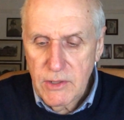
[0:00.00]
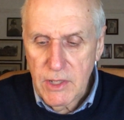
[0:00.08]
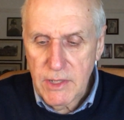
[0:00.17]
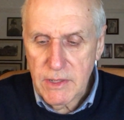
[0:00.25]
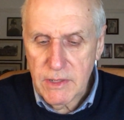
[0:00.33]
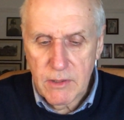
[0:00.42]

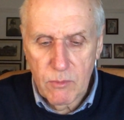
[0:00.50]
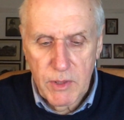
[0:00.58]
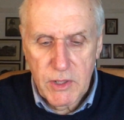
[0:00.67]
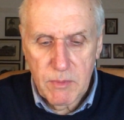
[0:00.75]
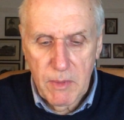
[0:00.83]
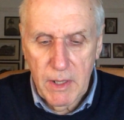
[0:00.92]
just as a
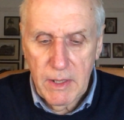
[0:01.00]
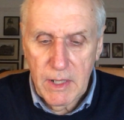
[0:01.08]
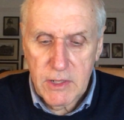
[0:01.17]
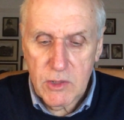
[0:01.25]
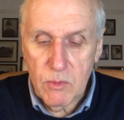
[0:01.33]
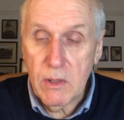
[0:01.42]
rich man
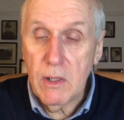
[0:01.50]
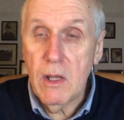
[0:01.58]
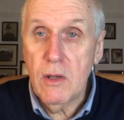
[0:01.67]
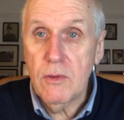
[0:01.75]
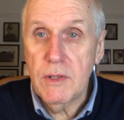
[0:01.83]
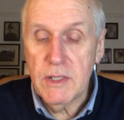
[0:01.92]
has to
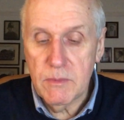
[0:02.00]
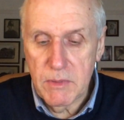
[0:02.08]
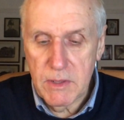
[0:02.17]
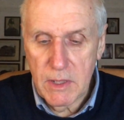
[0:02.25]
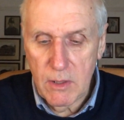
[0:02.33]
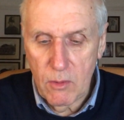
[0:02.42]
unload his
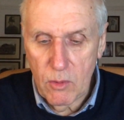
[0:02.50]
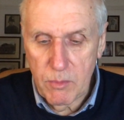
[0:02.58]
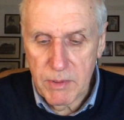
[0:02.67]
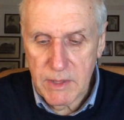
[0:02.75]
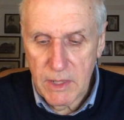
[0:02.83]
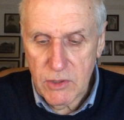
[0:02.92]
material
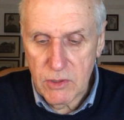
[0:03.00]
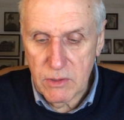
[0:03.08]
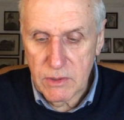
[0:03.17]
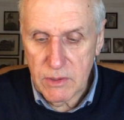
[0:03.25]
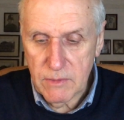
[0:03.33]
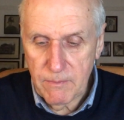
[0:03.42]

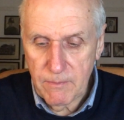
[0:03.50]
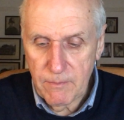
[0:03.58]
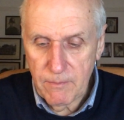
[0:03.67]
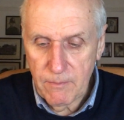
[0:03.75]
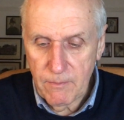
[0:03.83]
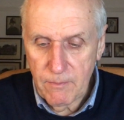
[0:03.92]
possessions.
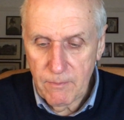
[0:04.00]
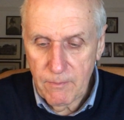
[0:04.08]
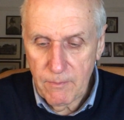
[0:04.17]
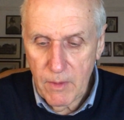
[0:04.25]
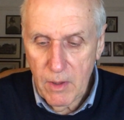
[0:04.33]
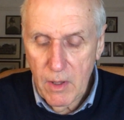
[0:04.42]

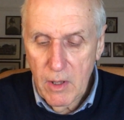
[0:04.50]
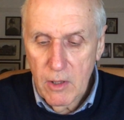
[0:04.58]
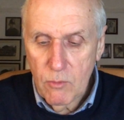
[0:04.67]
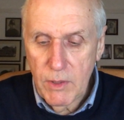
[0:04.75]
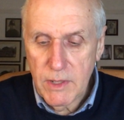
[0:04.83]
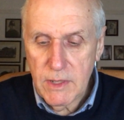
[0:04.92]

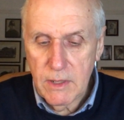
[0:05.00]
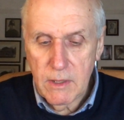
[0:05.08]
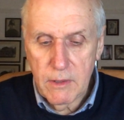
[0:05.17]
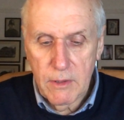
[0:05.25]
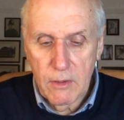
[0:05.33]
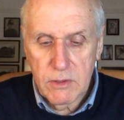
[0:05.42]

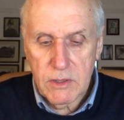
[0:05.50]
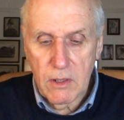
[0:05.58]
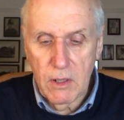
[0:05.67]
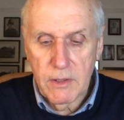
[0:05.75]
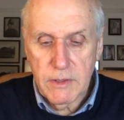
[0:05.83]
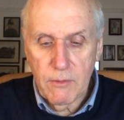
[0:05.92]
Recently, though,
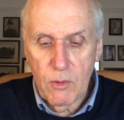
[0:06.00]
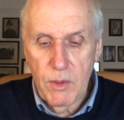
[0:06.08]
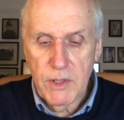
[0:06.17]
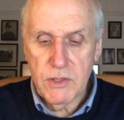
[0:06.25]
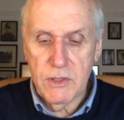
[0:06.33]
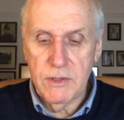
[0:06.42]
scholars have
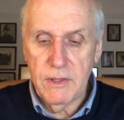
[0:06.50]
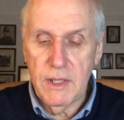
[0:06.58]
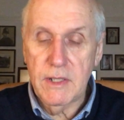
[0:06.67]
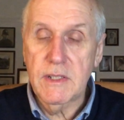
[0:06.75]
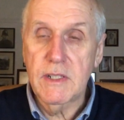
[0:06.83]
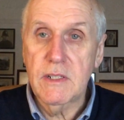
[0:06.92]
questioned the
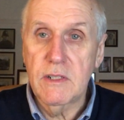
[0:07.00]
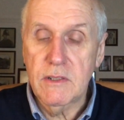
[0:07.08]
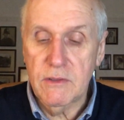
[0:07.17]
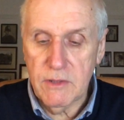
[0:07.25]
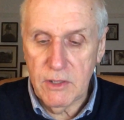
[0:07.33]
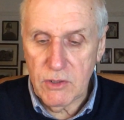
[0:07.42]
existence
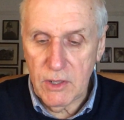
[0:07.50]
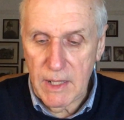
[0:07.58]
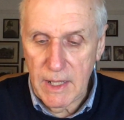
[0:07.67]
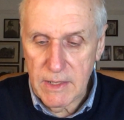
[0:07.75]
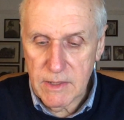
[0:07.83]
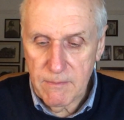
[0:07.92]
of such a
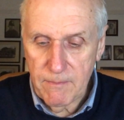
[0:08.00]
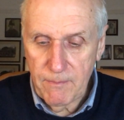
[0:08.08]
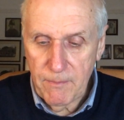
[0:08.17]
gate.